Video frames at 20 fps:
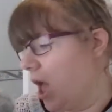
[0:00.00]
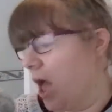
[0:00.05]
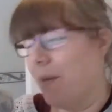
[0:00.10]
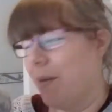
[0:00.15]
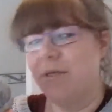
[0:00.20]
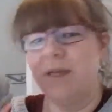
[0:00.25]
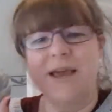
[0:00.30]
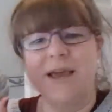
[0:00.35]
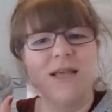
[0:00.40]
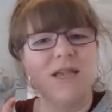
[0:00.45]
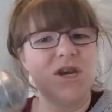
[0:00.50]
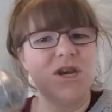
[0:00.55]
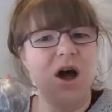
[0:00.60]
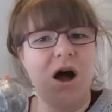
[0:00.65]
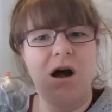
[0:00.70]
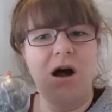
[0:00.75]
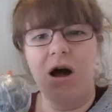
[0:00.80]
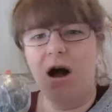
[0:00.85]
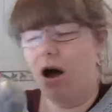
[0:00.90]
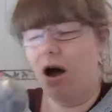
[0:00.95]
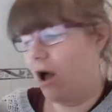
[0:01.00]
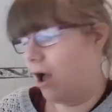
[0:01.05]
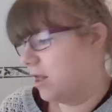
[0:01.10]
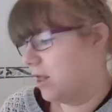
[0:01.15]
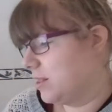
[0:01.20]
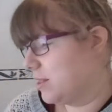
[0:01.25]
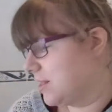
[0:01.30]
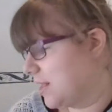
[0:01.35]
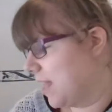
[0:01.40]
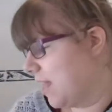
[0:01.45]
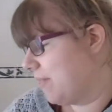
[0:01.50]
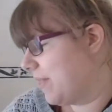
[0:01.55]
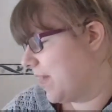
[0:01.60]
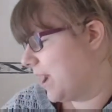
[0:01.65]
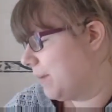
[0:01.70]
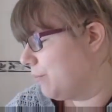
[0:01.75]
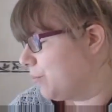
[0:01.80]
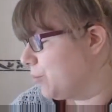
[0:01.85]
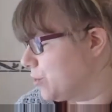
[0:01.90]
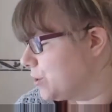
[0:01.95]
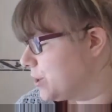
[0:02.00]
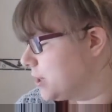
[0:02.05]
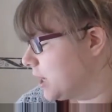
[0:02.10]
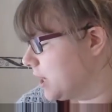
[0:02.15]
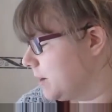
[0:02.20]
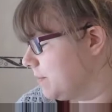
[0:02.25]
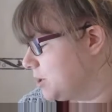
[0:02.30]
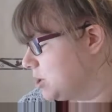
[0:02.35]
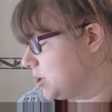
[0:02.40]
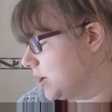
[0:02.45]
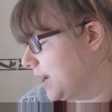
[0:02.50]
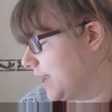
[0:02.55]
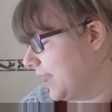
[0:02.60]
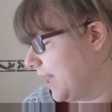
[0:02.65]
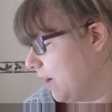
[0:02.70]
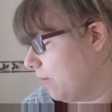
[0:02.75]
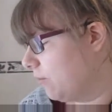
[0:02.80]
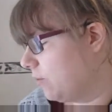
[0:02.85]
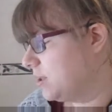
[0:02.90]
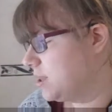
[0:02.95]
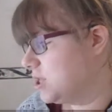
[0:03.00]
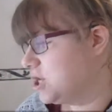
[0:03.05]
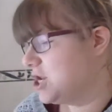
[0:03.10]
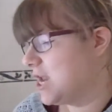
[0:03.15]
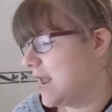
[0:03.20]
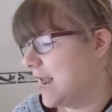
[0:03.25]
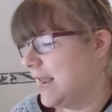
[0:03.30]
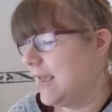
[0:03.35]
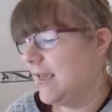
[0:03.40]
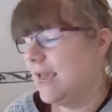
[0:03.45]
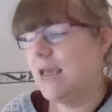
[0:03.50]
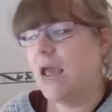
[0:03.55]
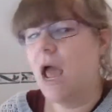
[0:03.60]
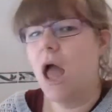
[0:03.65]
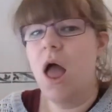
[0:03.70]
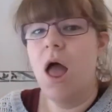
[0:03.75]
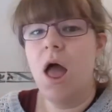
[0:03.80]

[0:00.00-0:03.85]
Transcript: I think it's Dark Art. And then I'm also going to be trying out one of the jelly